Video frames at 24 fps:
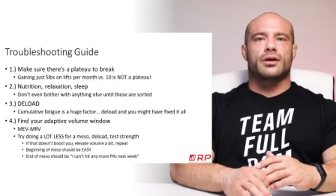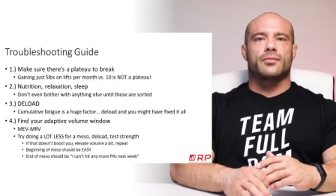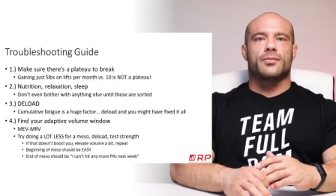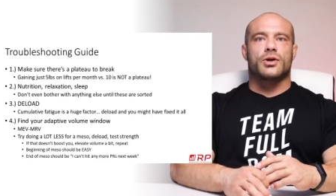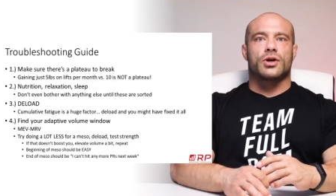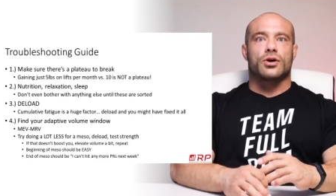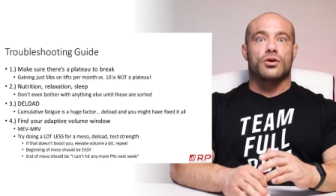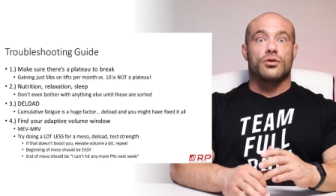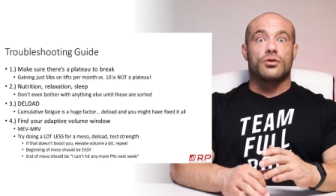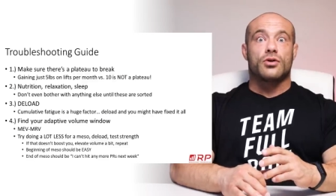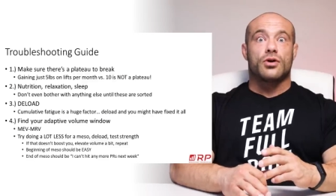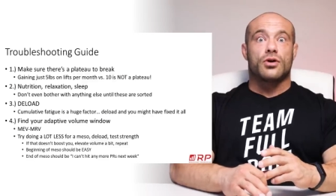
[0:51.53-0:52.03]
I'm
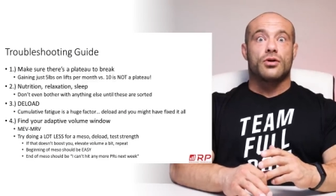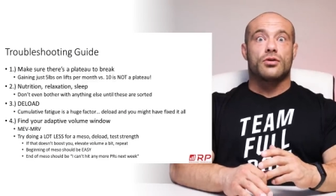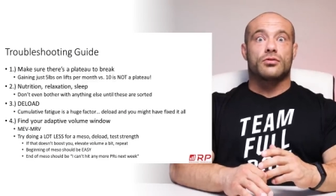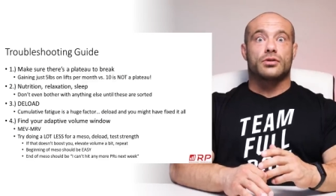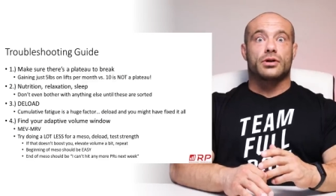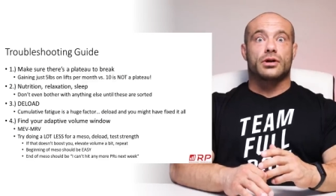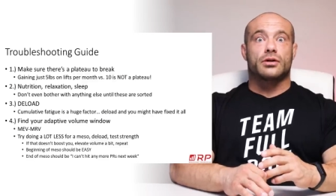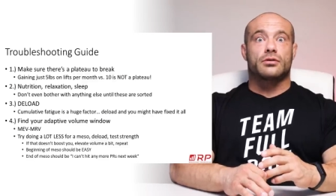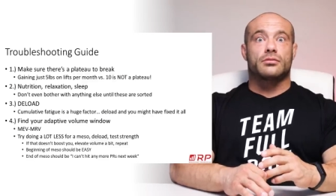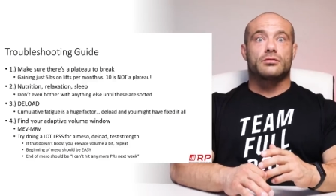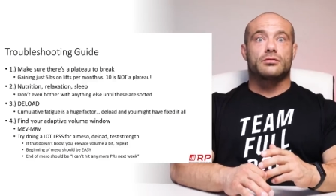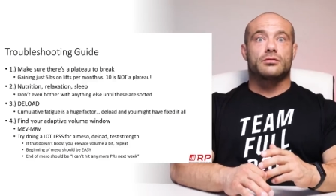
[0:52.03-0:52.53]
like, oh no,
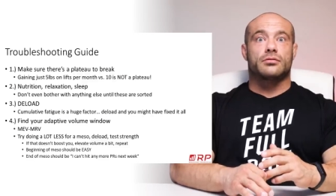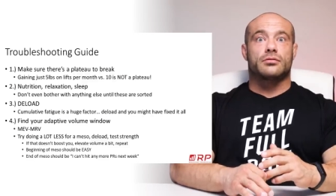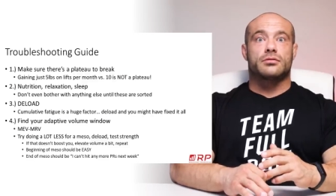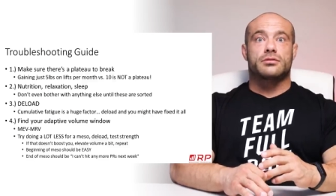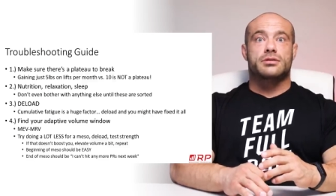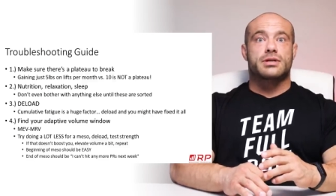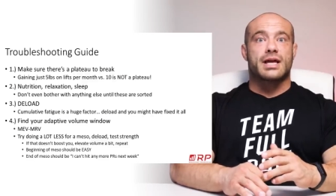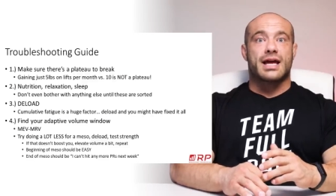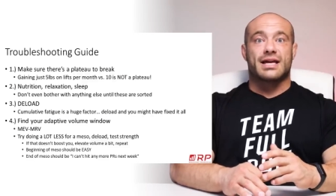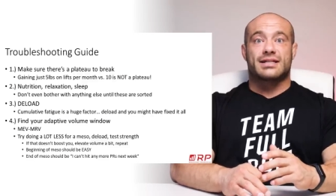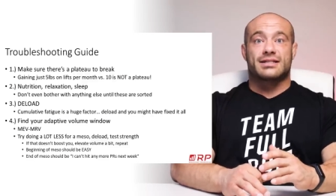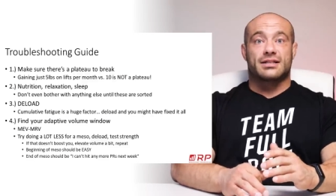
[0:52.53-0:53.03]
like
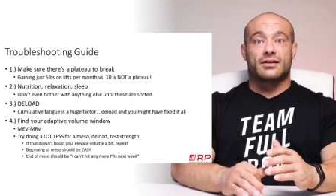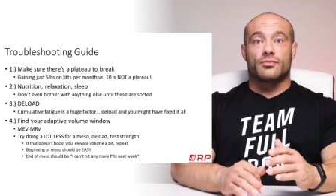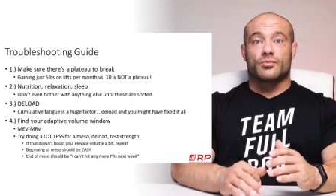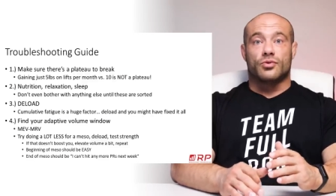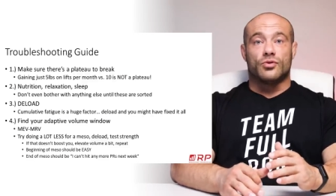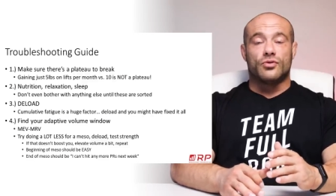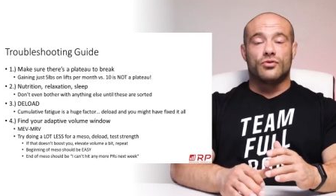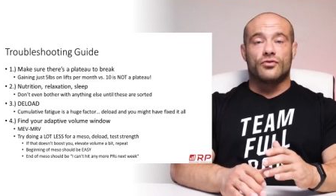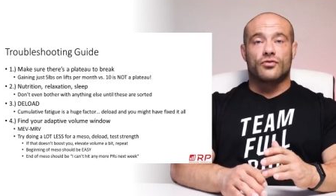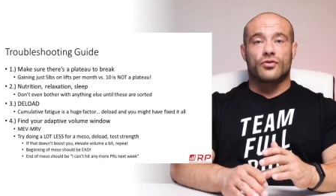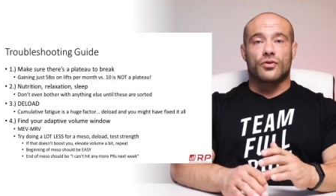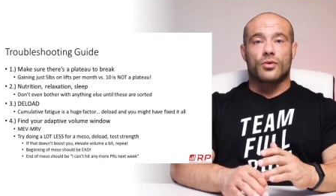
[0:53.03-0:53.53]
hasn't
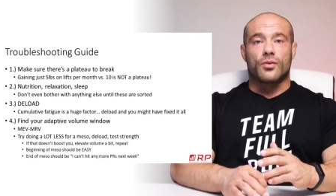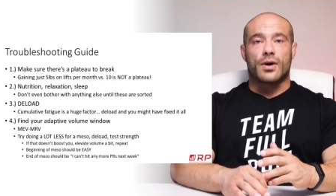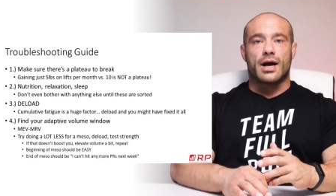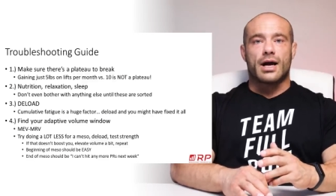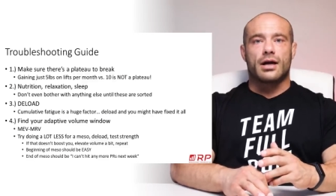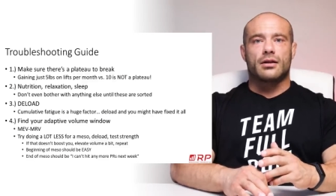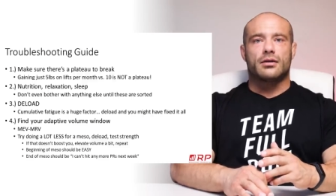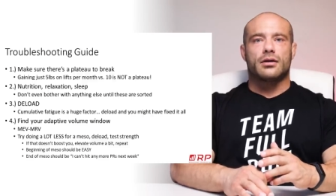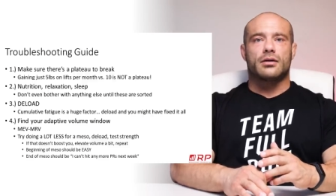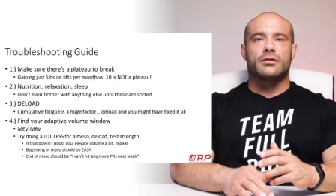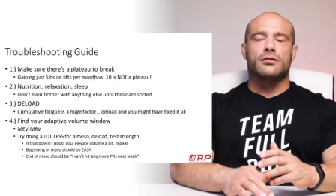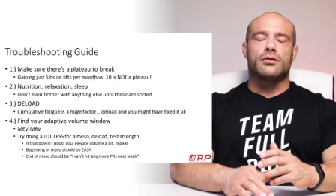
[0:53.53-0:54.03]
improved for a
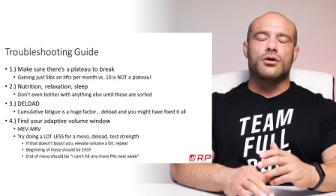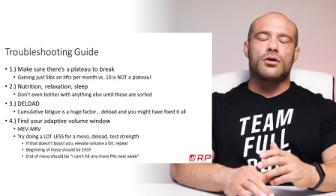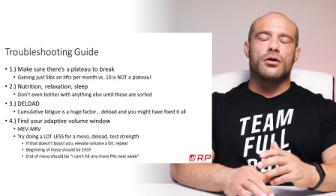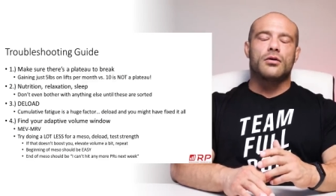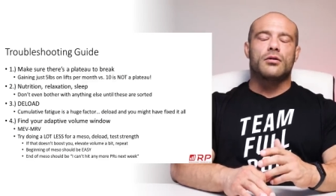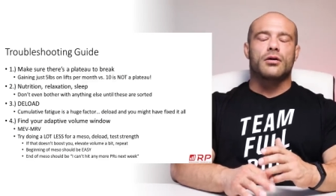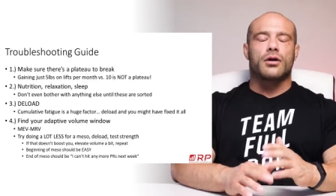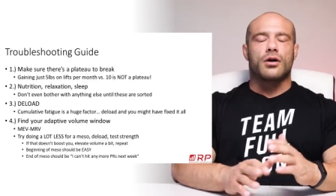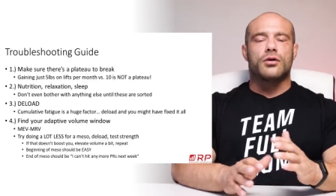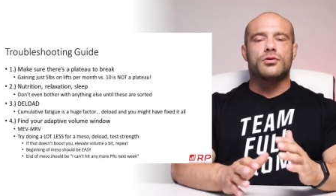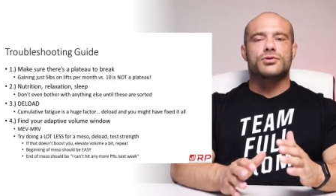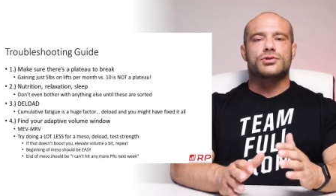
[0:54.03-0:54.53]
while. Like,
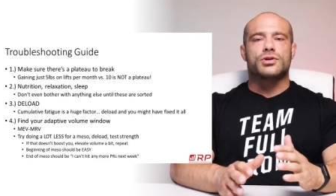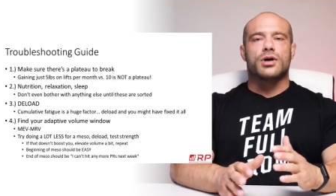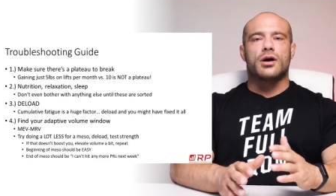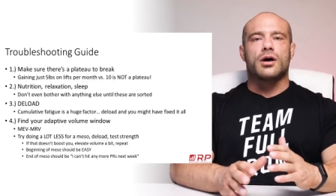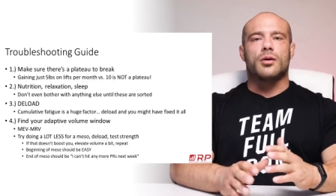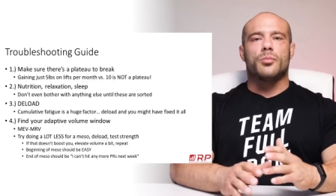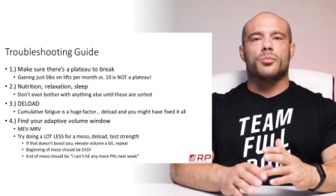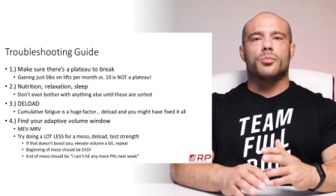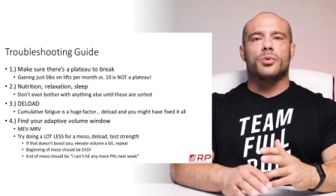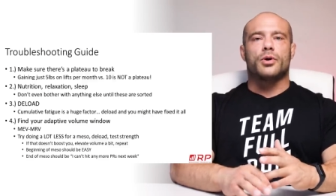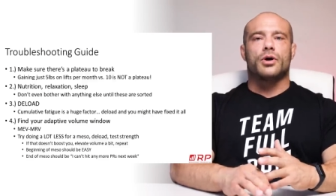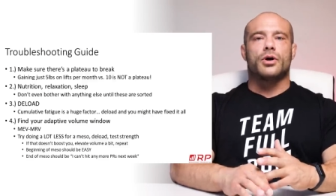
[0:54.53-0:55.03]
no, it goes
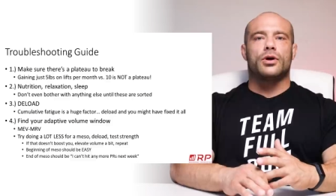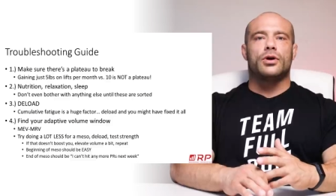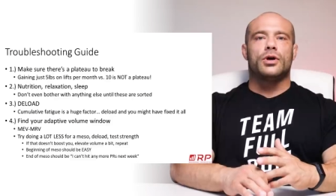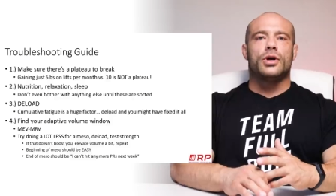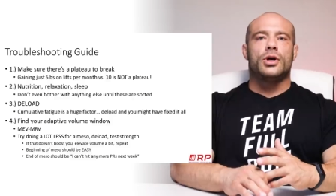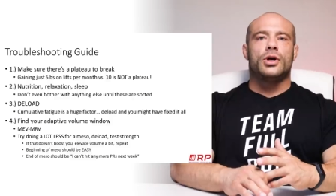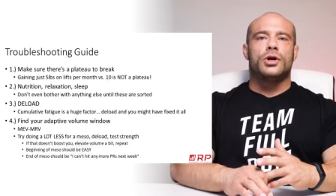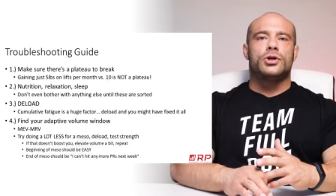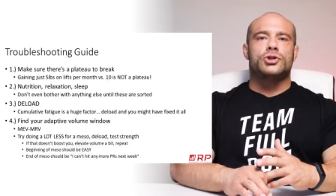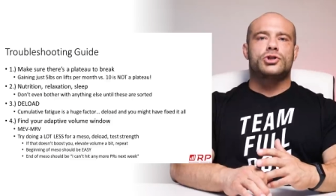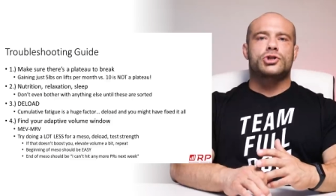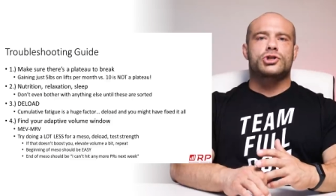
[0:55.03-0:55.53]
up, but
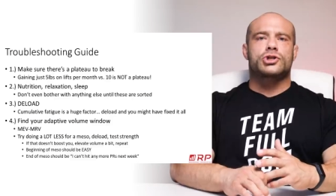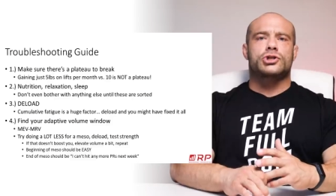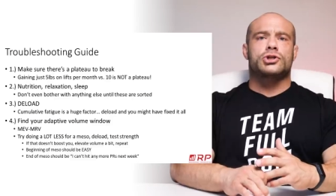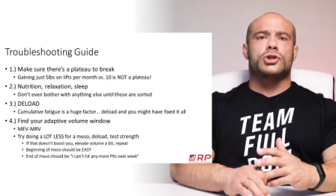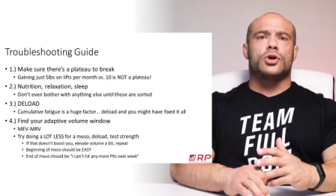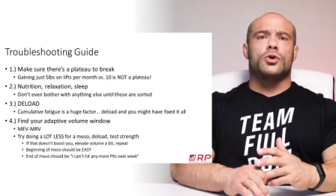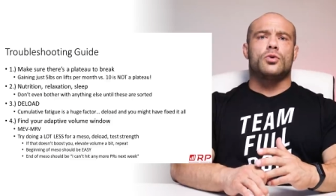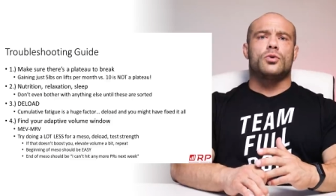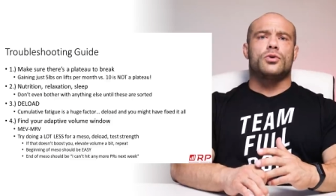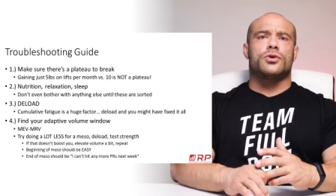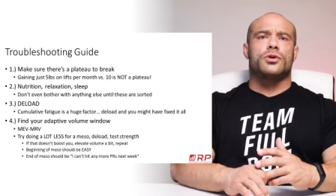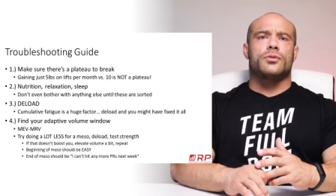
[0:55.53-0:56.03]
just
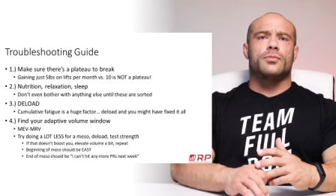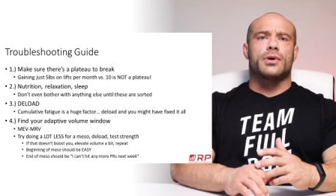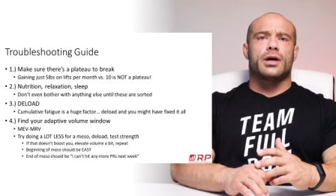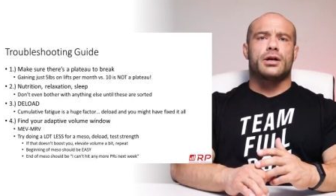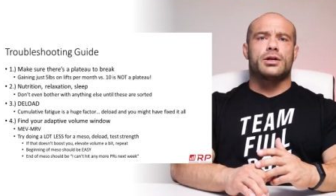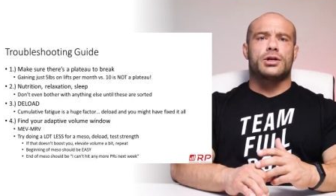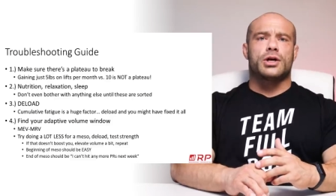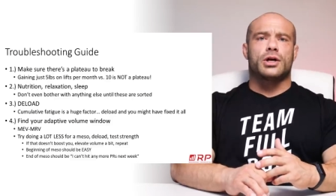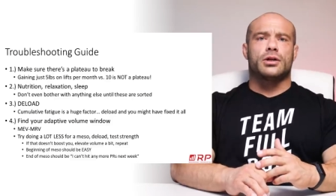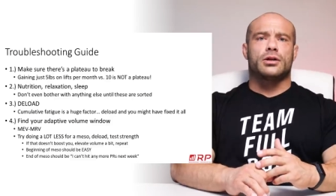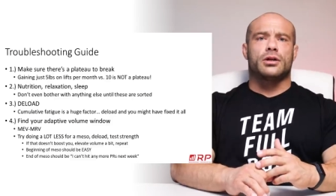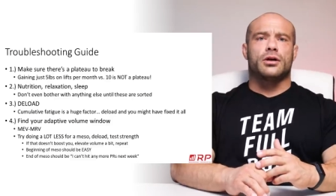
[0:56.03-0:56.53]
slower than my
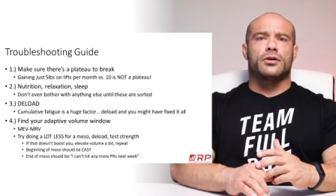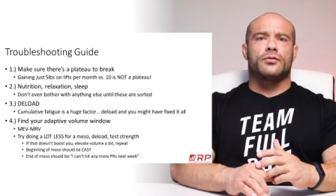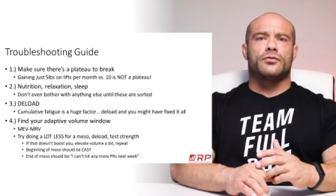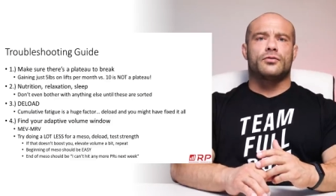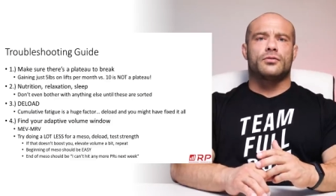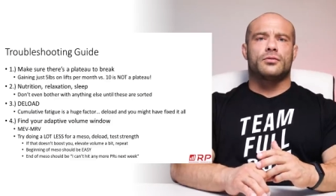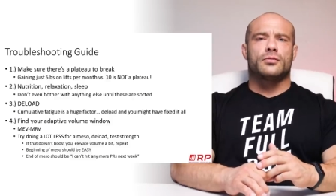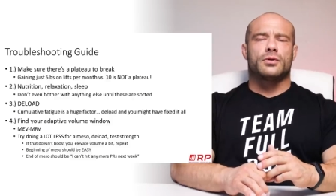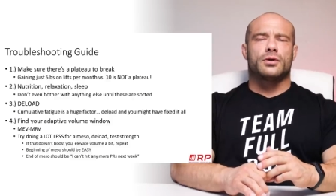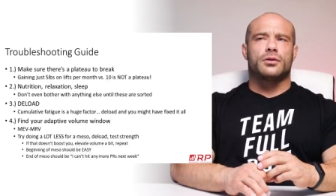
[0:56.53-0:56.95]
deadlift.